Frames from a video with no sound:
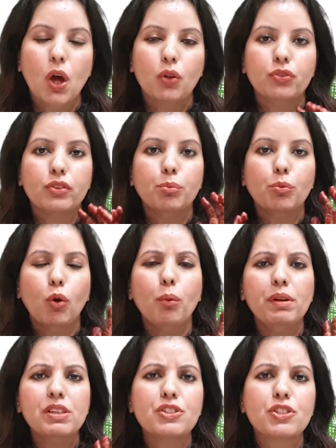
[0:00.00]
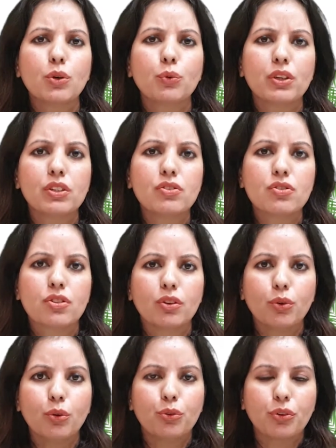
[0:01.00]
The moment students,
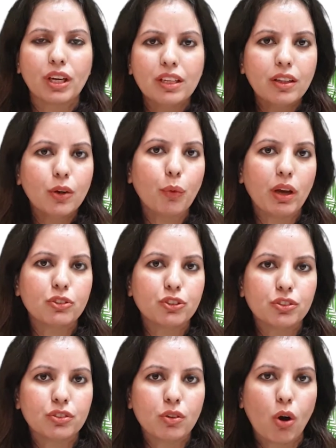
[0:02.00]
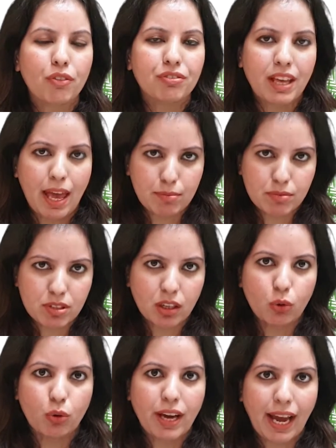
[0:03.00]
read the question of the
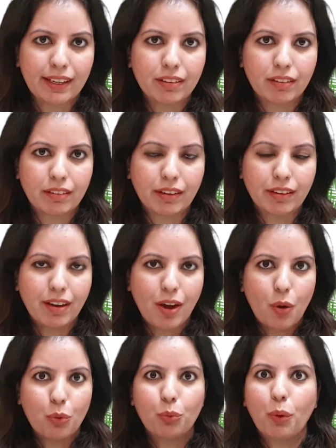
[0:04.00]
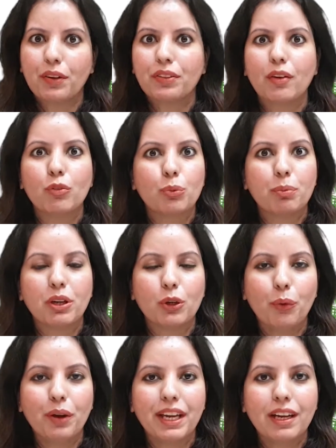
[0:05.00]
MCQ category, what they would be
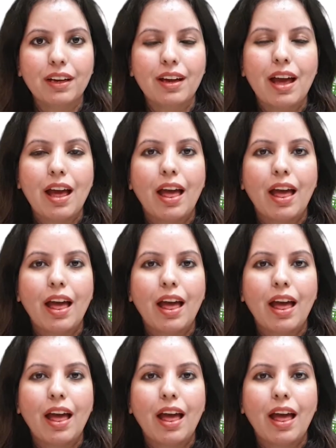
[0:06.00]
doing,